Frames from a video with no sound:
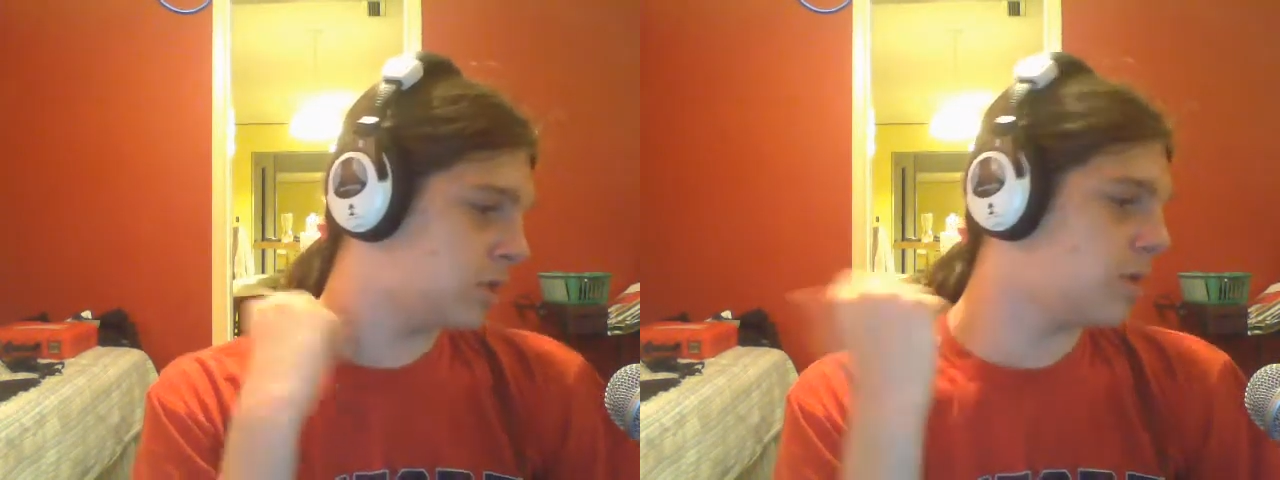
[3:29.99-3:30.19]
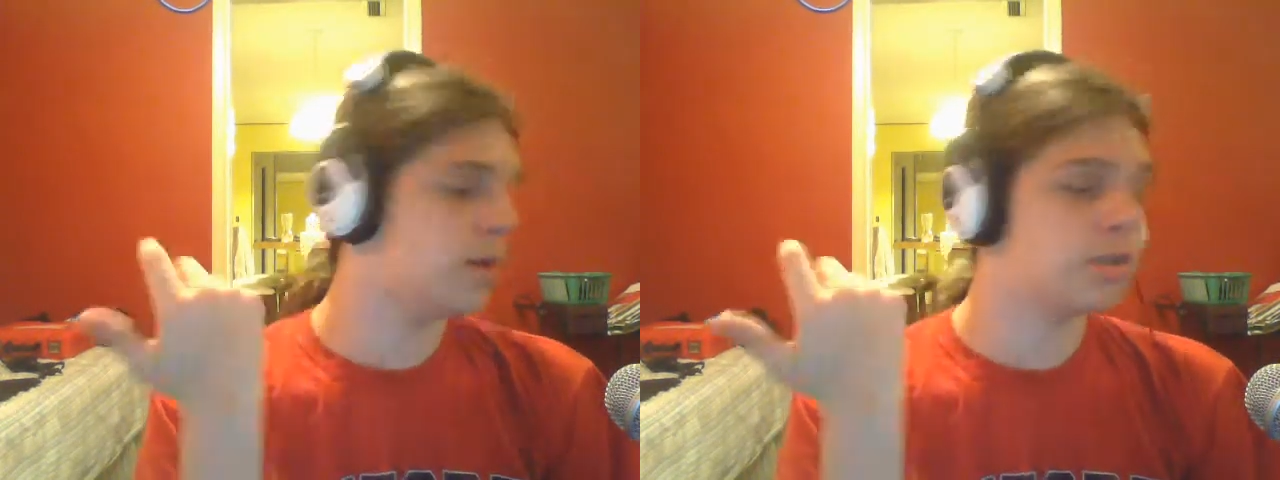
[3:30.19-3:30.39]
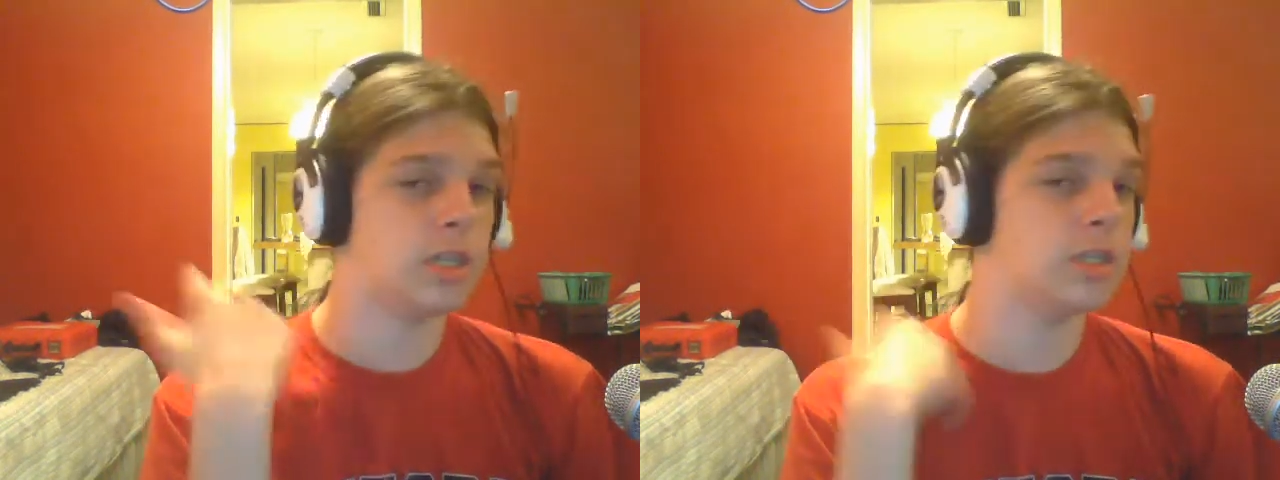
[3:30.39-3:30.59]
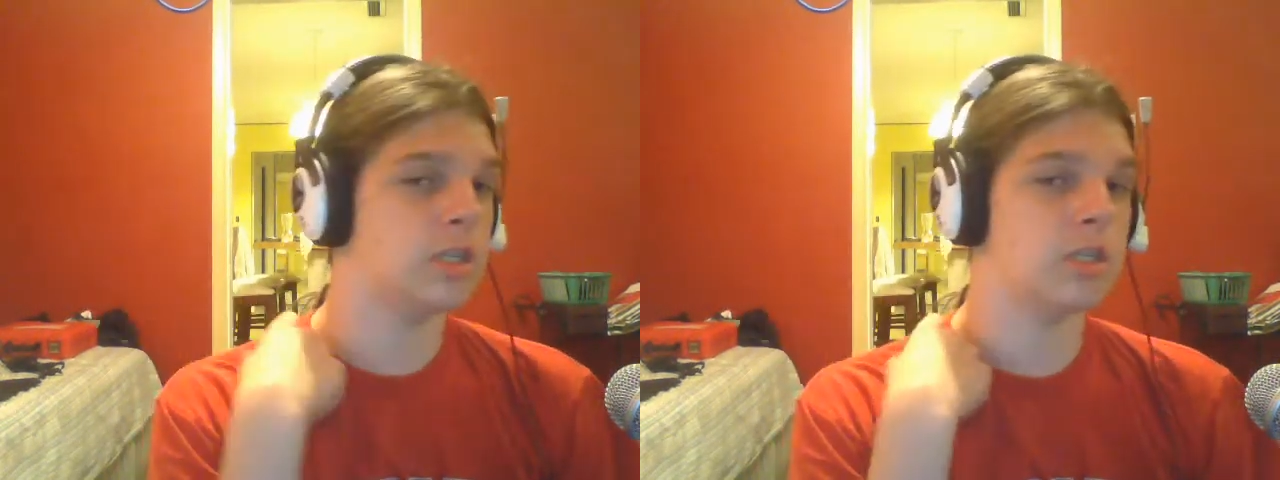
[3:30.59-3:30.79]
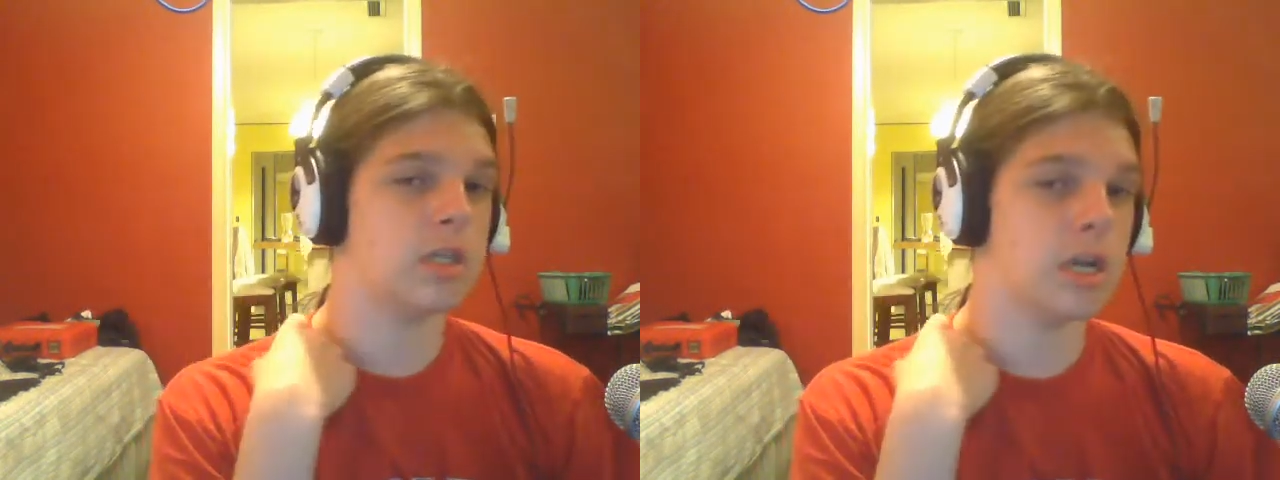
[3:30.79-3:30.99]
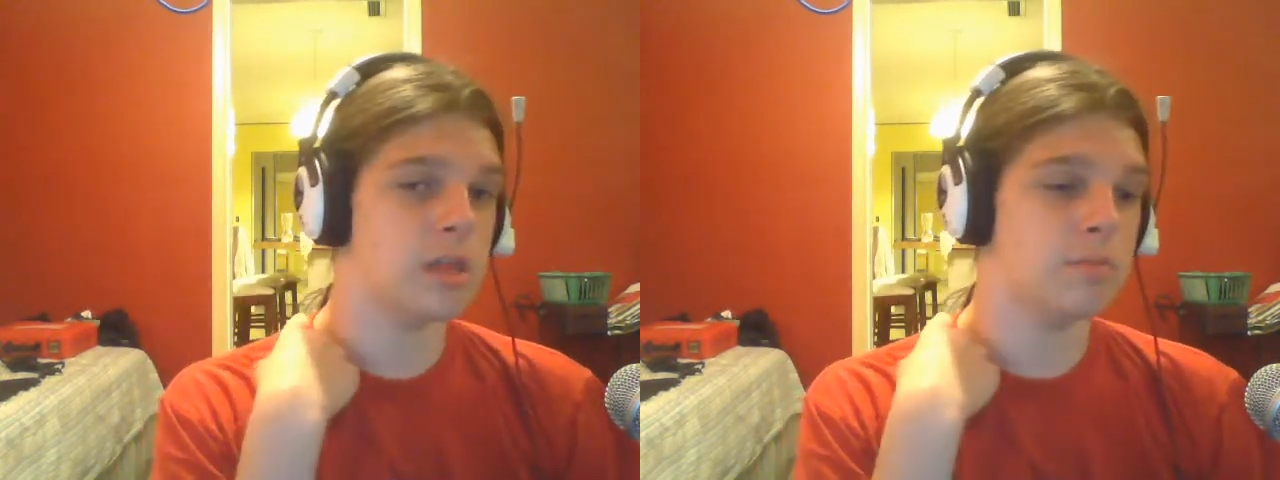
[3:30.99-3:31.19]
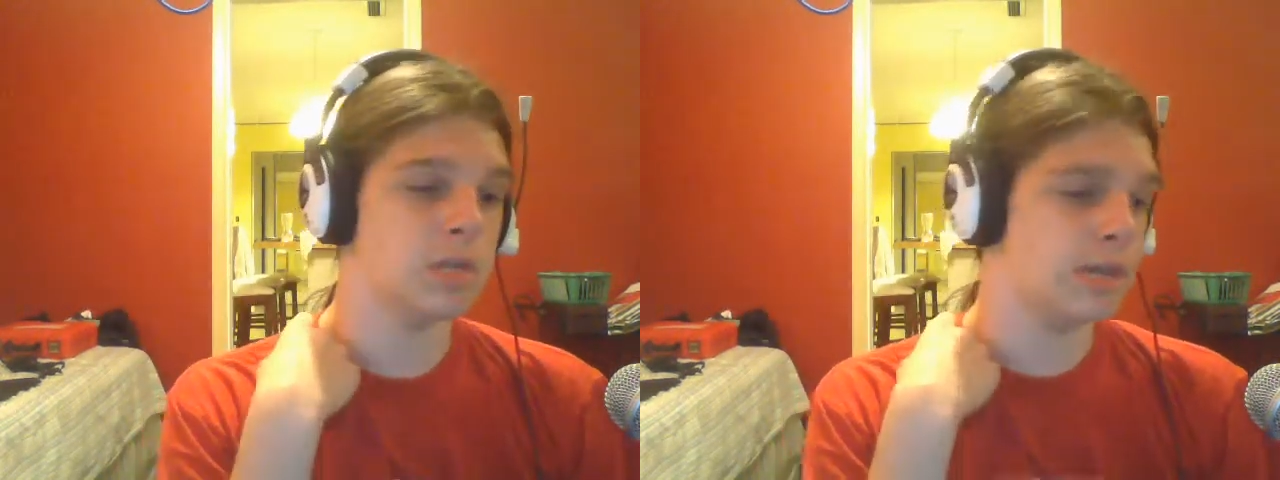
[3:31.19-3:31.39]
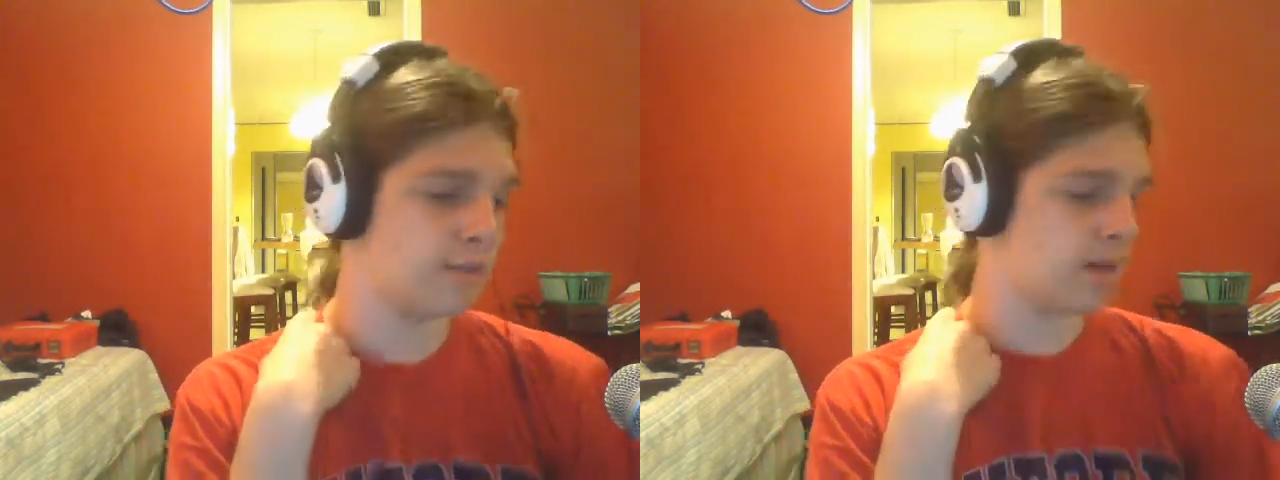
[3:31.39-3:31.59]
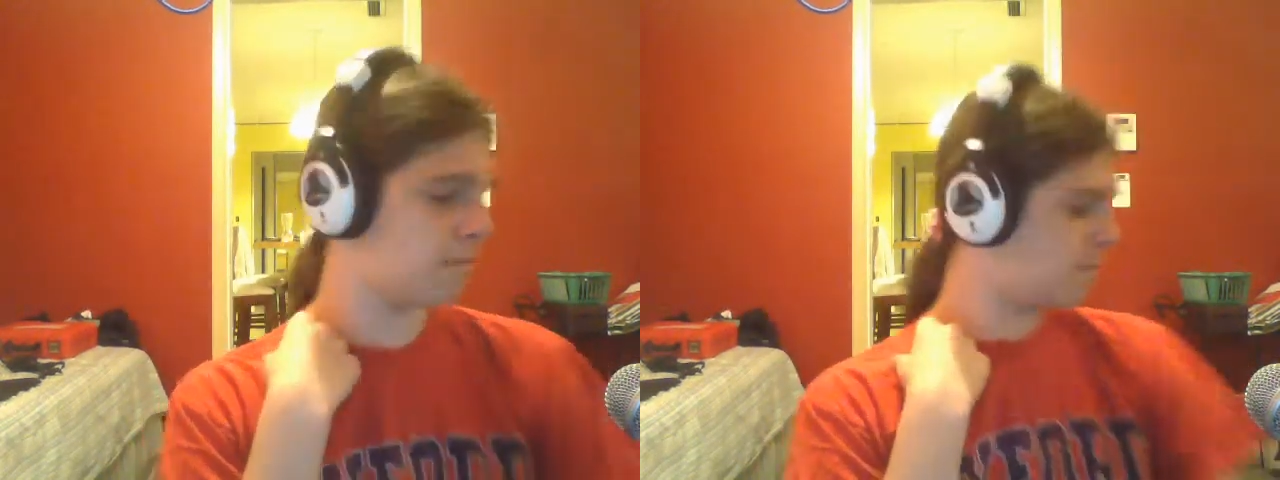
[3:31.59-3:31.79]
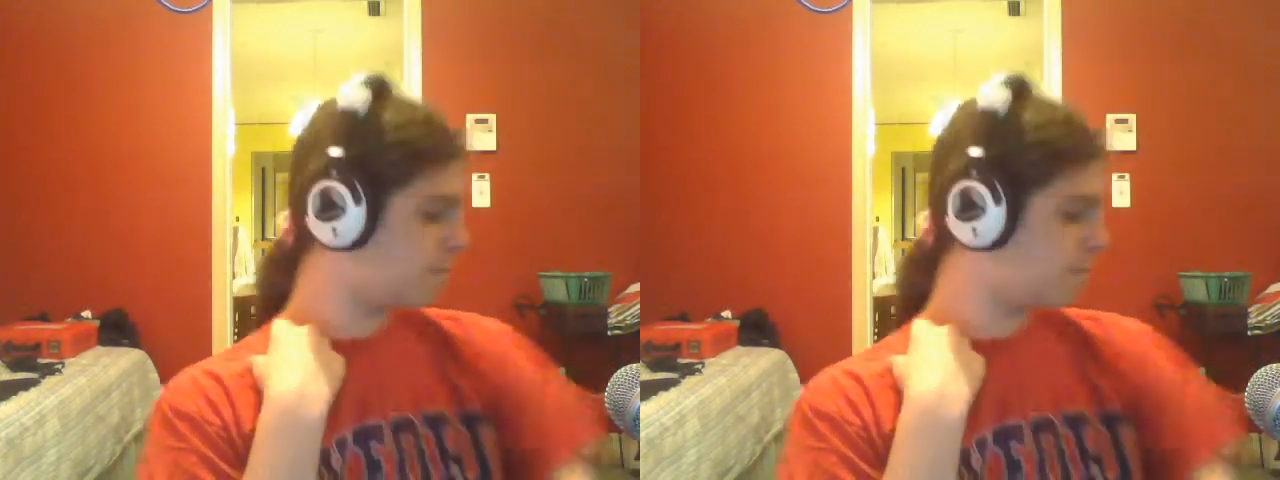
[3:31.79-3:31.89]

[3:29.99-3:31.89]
so I decided to believe them.